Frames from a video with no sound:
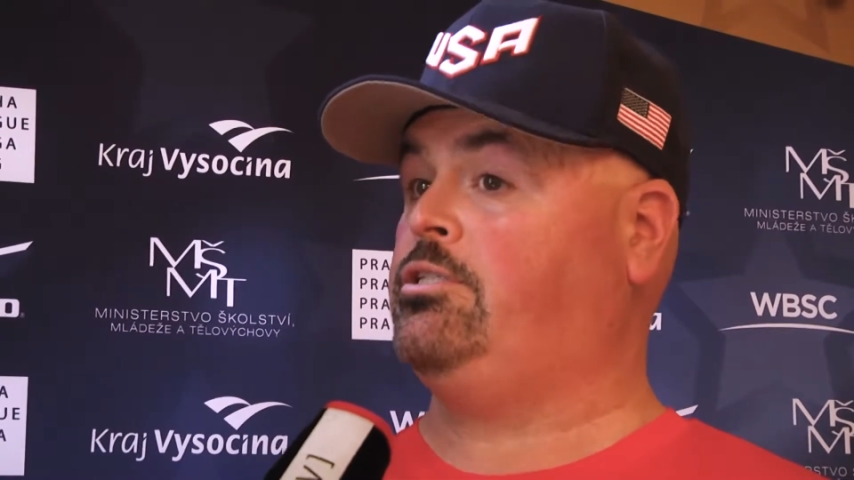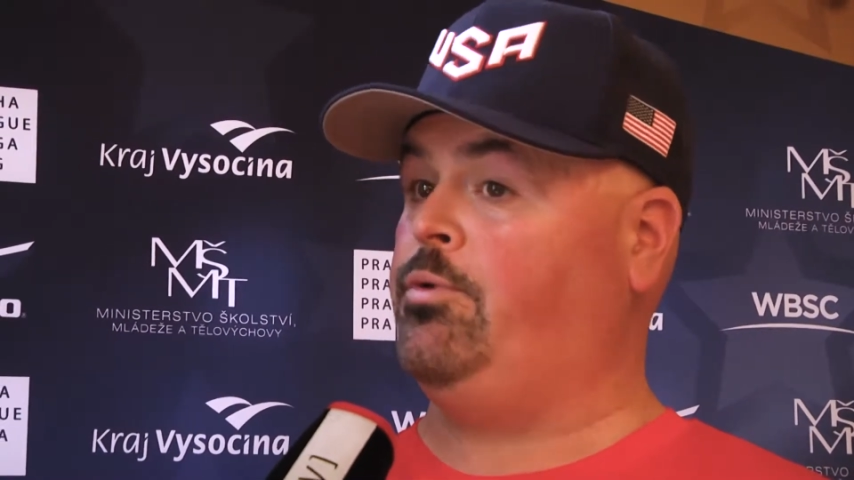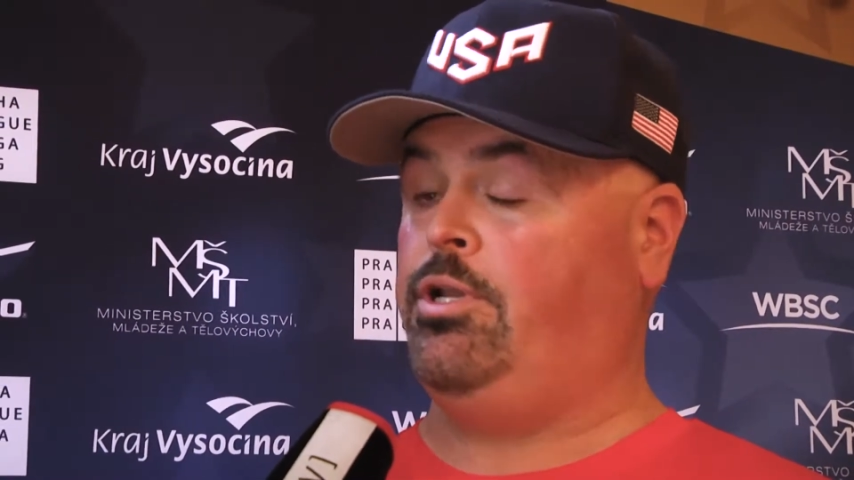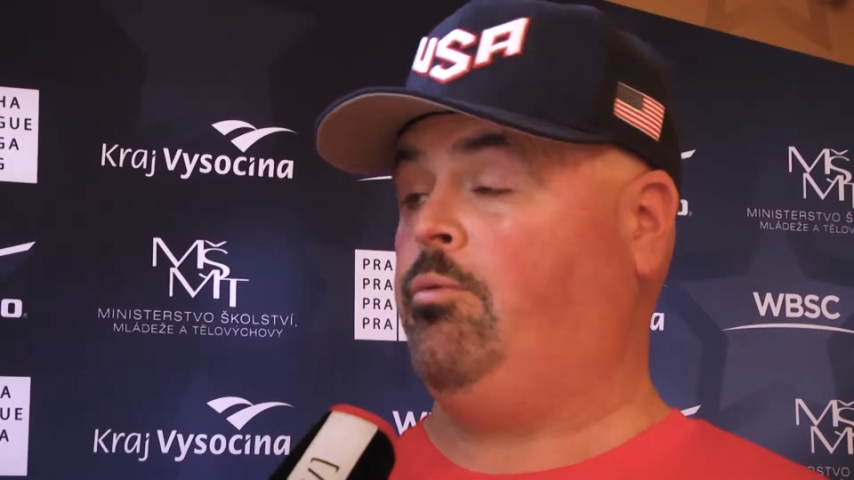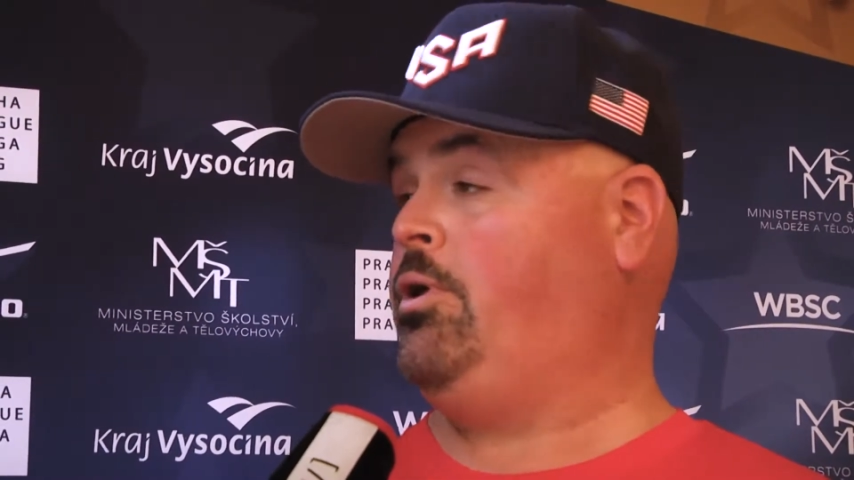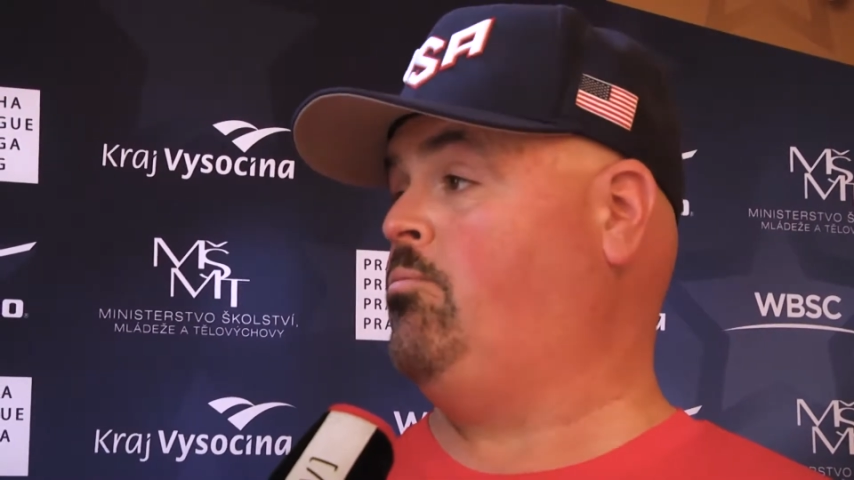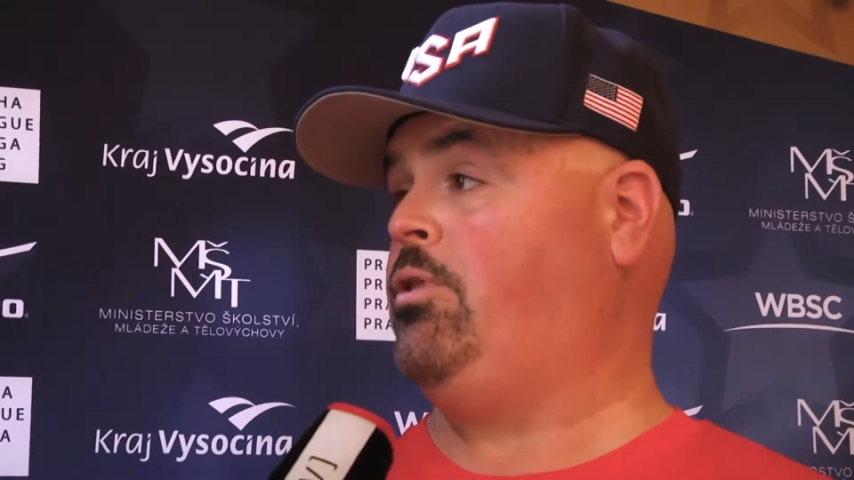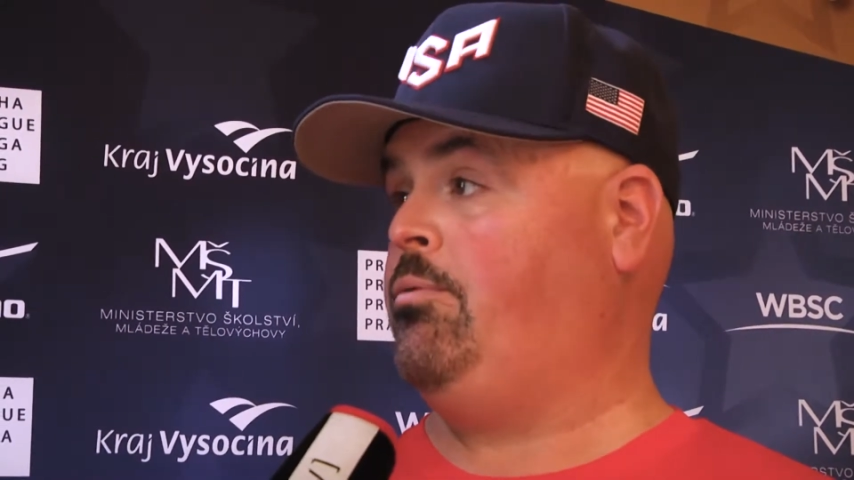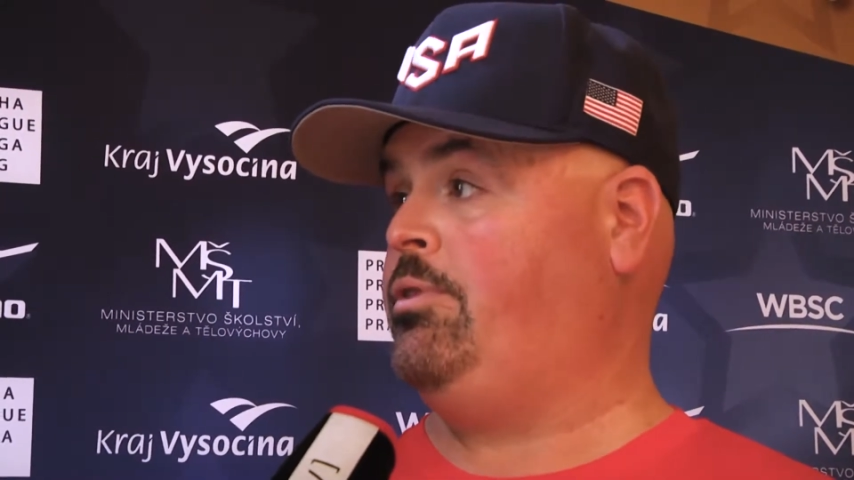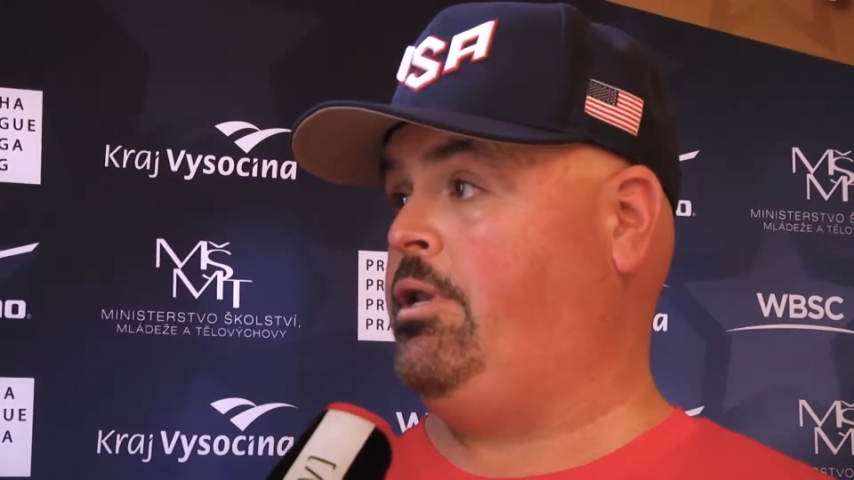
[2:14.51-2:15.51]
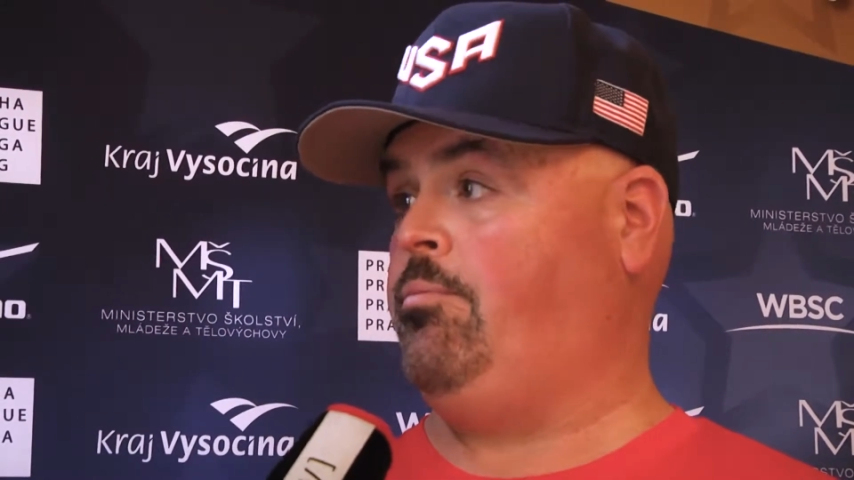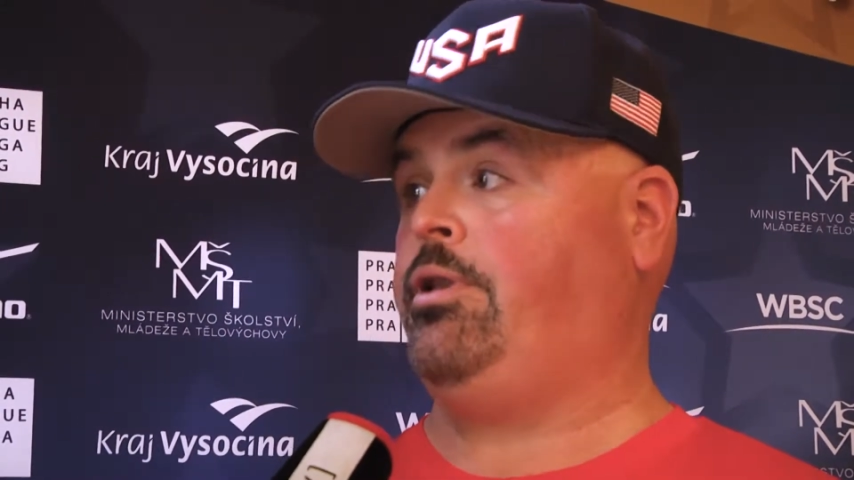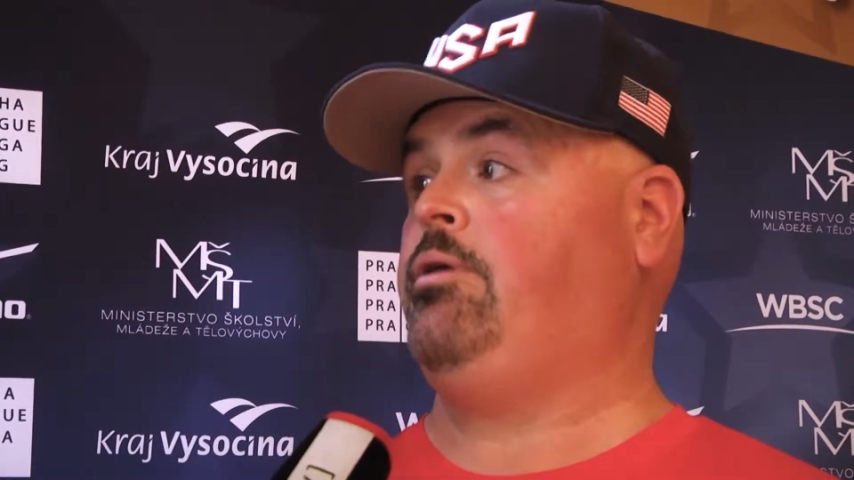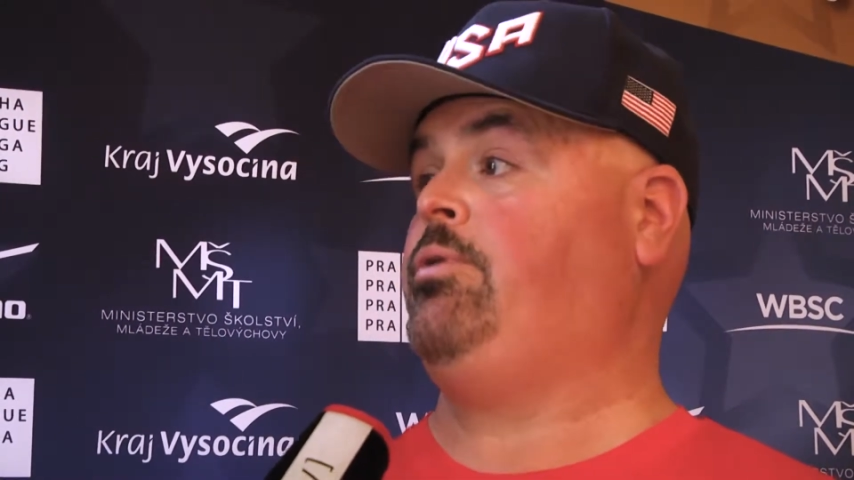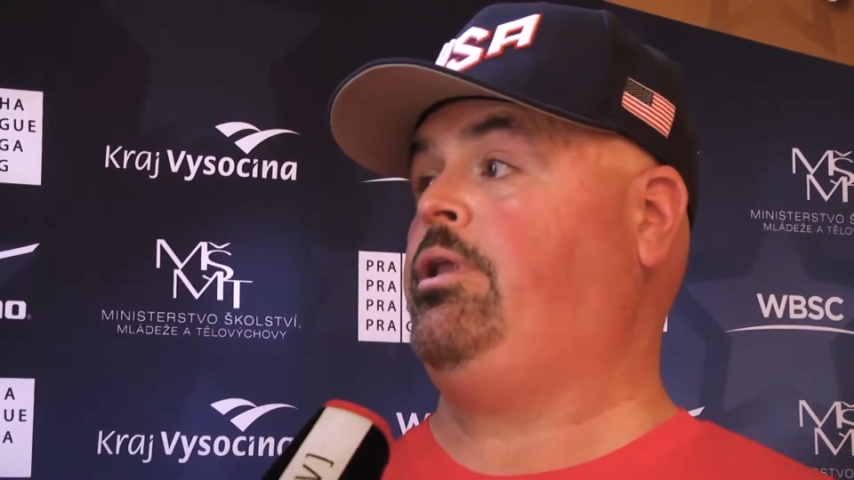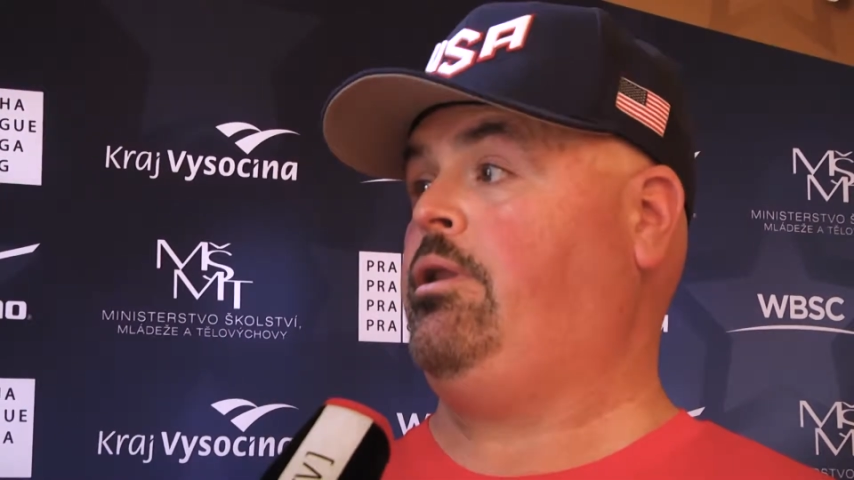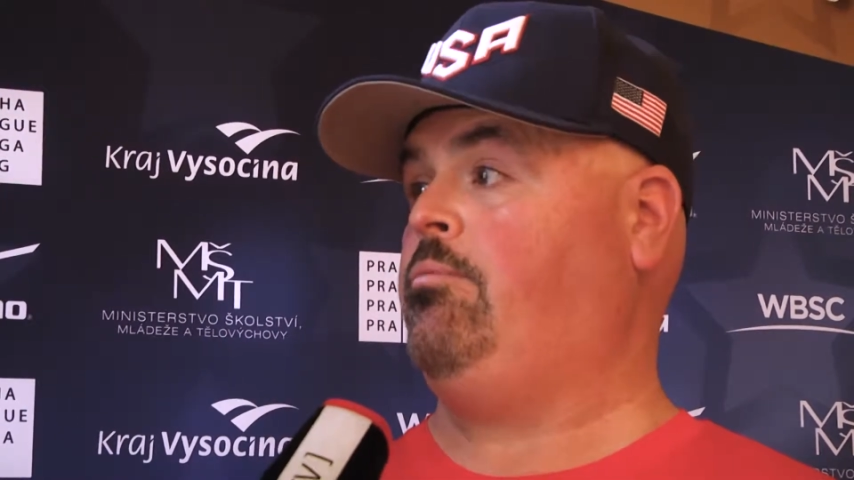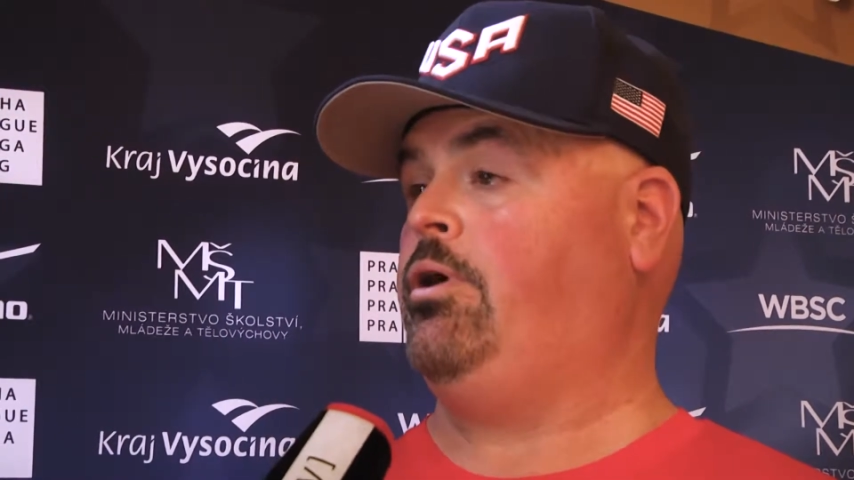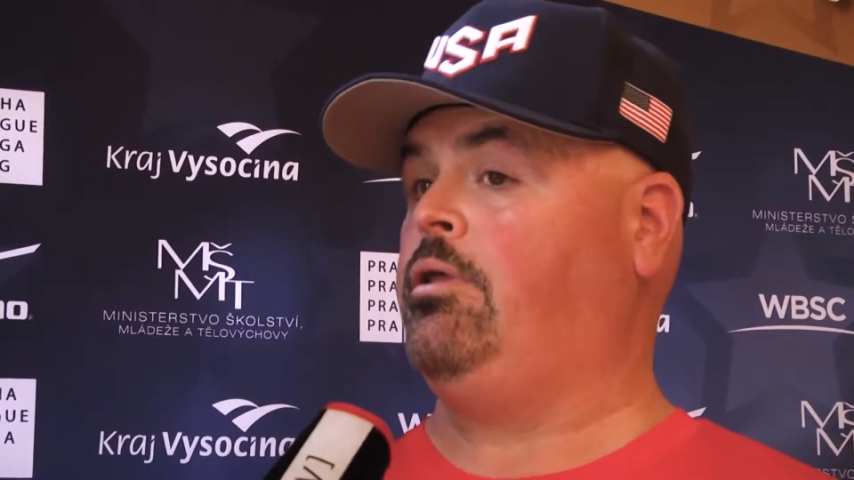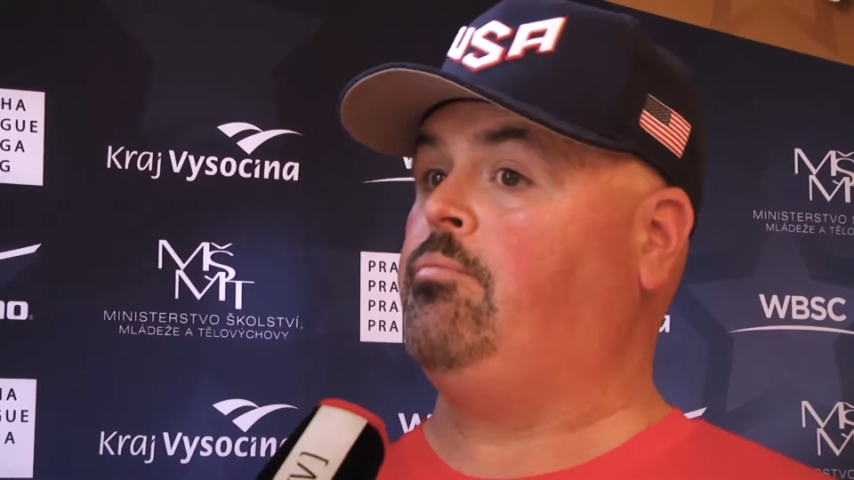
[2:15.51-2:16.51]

and we know we can play with anybody and beat anybody.